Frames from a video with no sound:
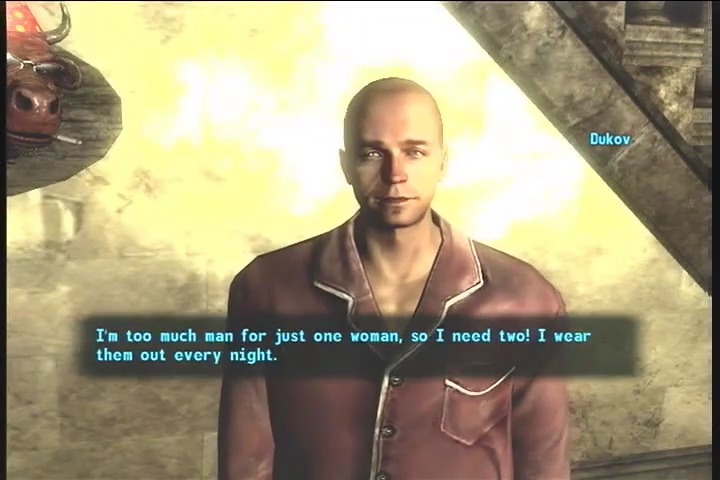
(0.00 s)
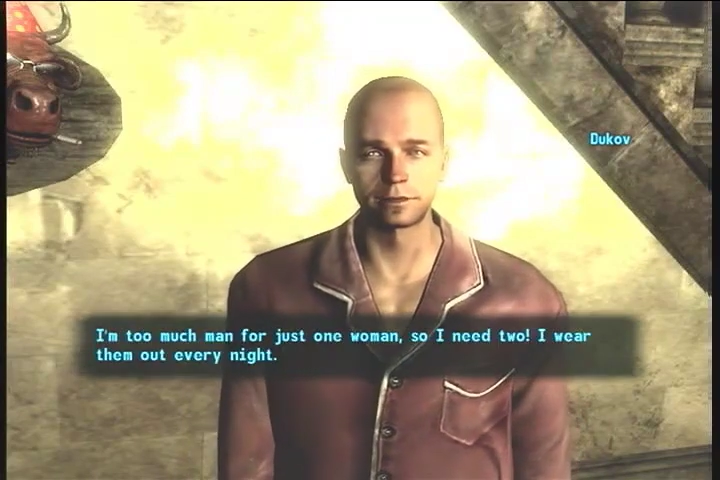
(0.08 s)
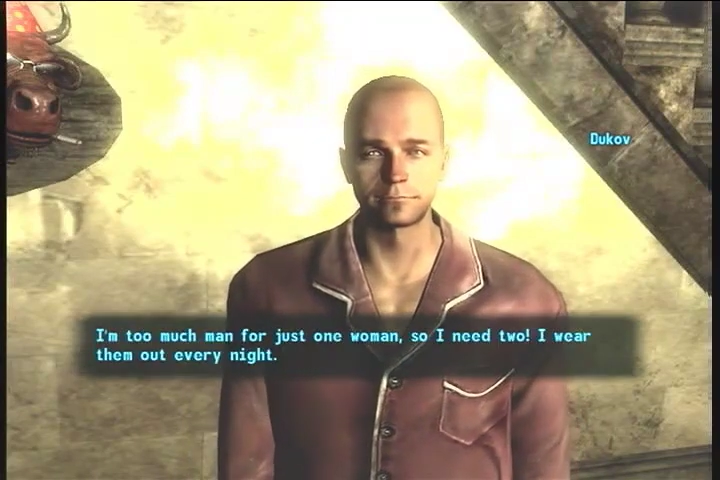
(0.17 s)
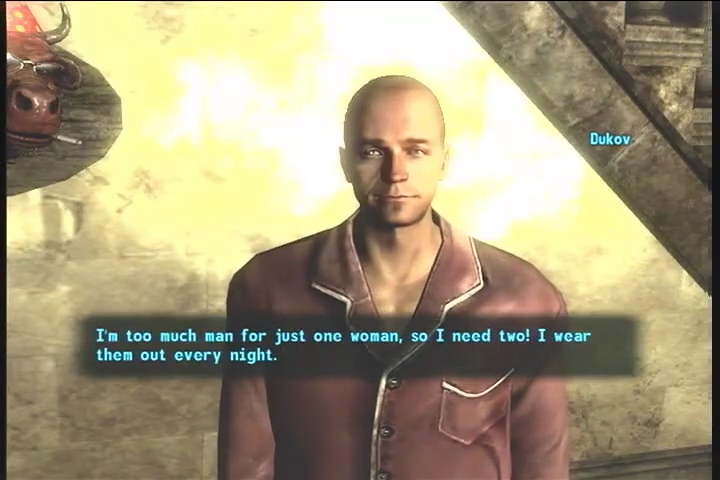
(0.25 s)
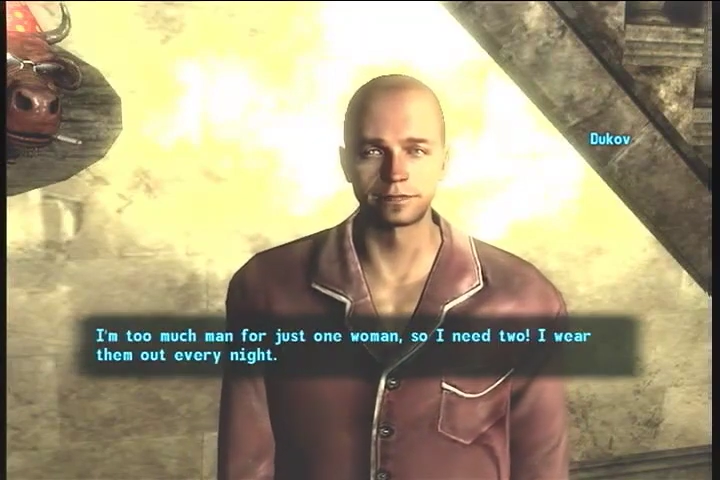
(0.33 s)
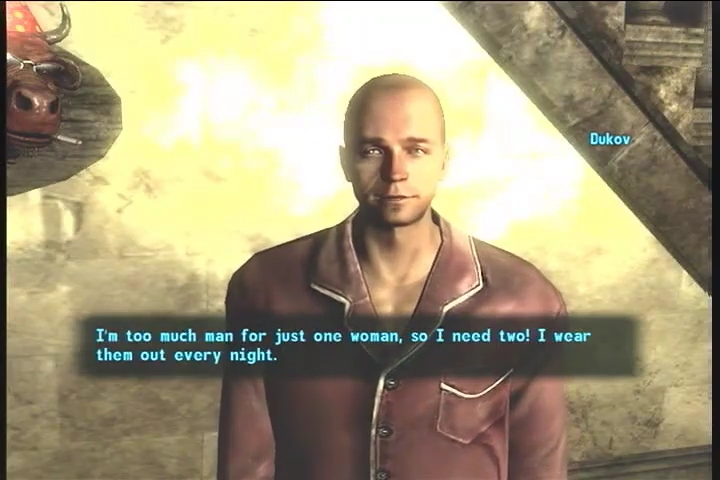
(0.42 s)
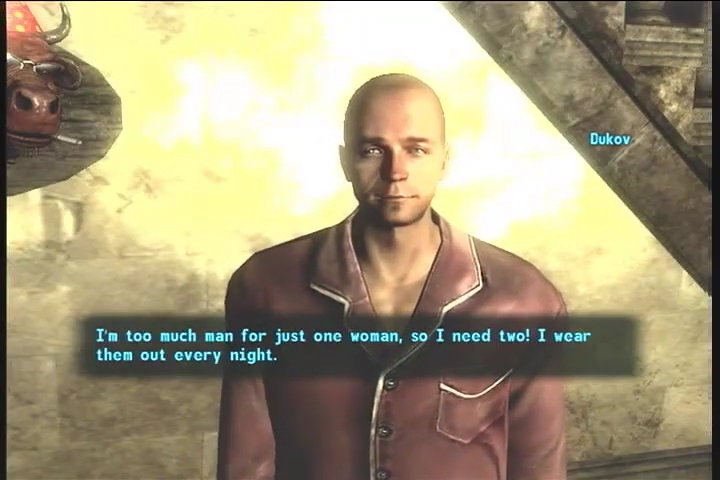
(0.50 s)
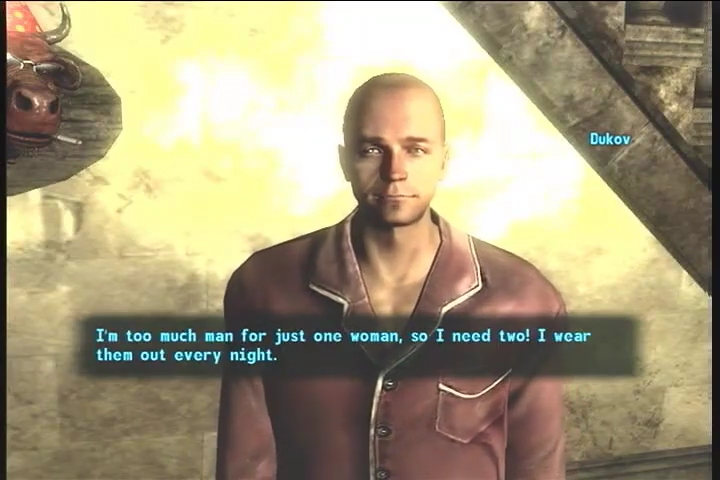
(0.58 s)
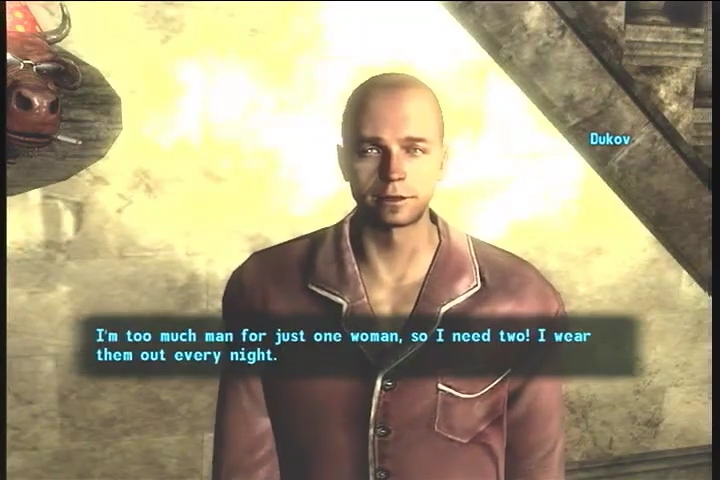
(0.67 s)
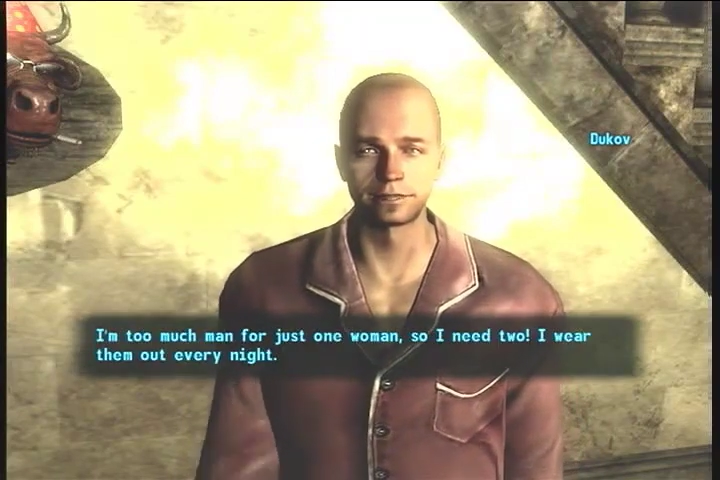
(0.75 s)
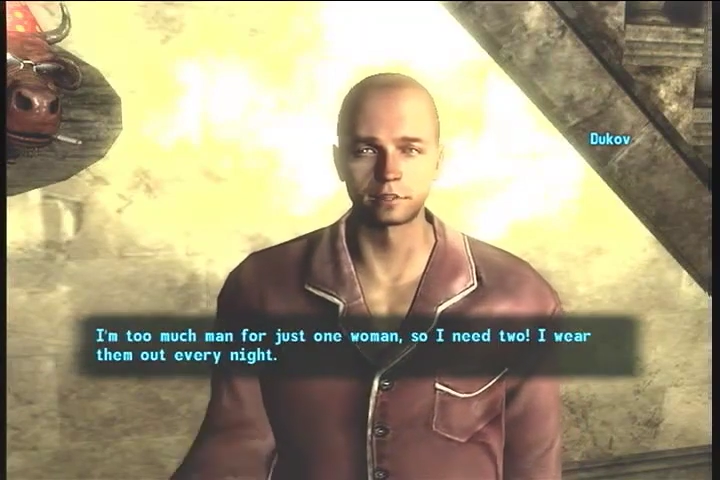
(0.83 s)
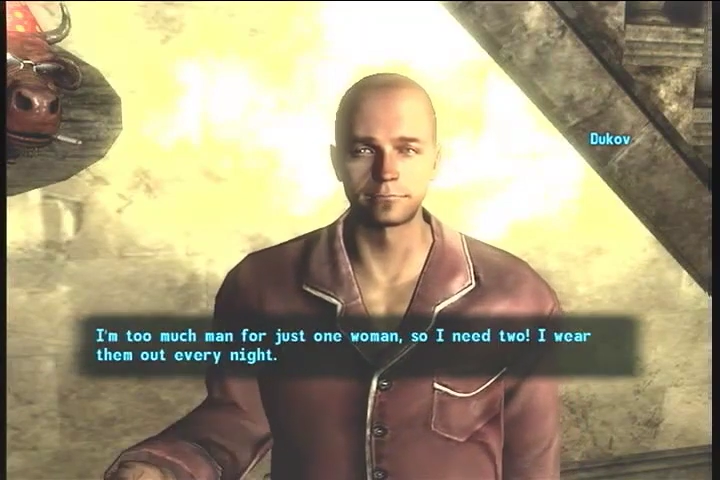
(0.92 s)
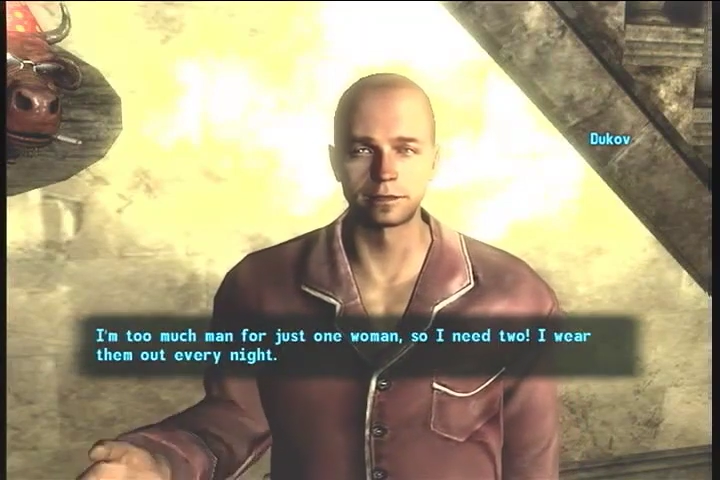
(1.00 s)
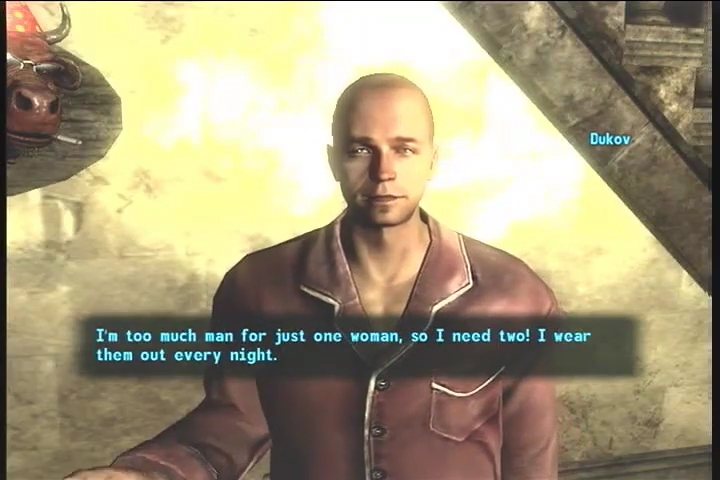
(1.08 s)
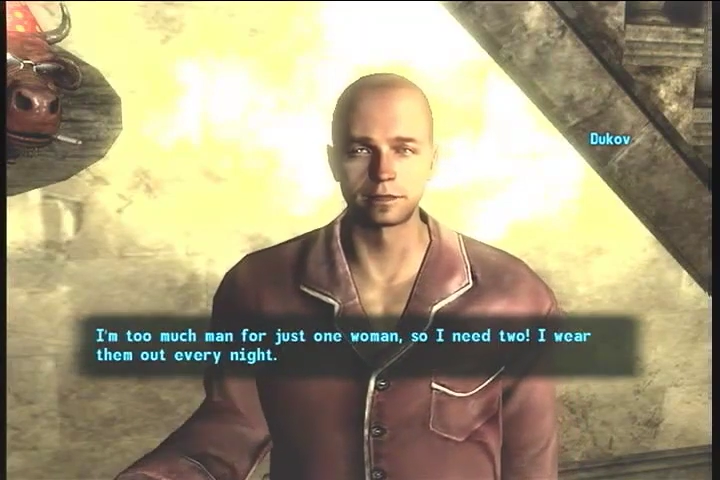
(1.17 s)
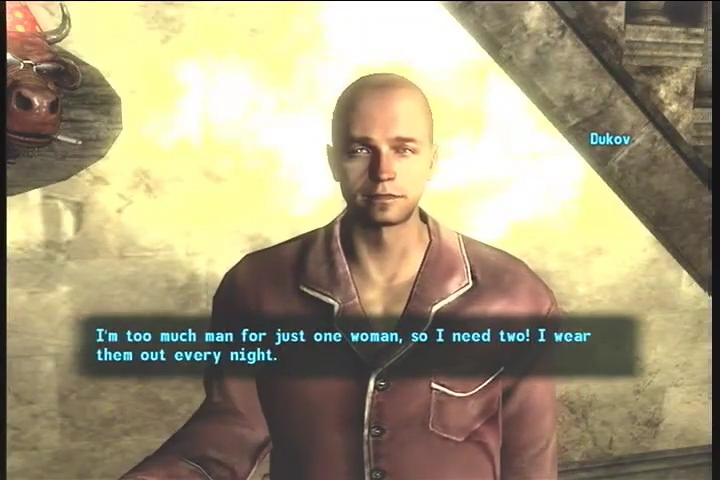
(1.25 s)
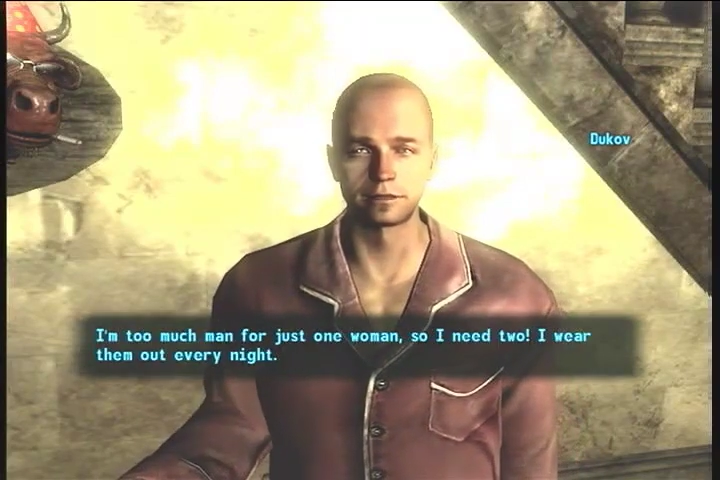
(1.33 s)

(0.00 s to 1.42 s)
I'm too much man